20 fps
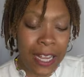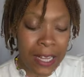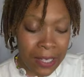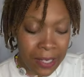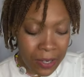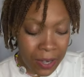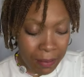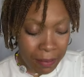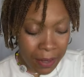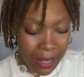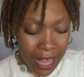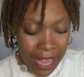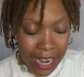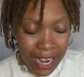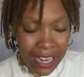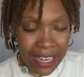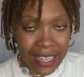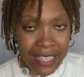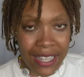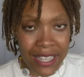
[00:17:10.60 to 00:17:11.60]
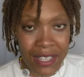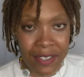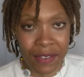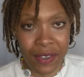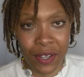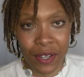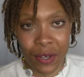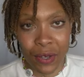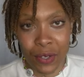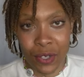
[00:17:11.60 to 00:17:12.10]
it so I'm glad I did this
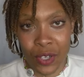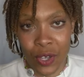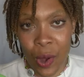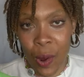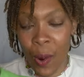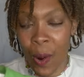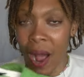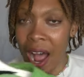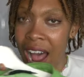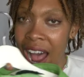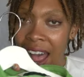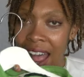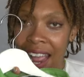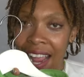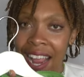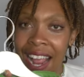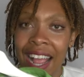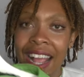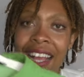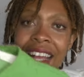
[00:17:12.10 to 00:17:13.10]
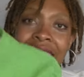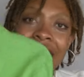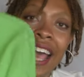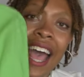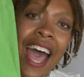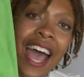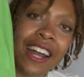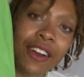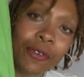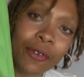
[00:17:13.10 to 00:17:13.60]
video so I
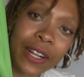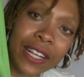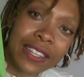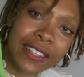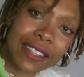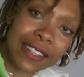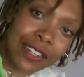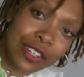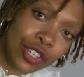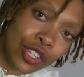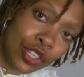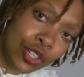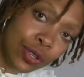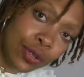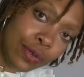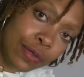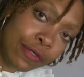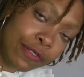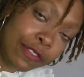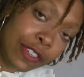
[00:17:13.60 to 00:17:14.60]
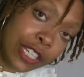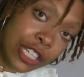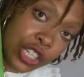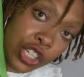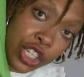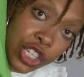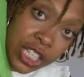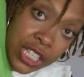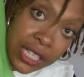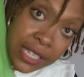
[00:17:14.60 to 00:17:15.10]
had a reason to
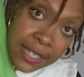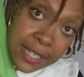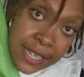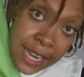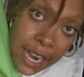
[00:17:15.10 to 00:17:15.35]
finish this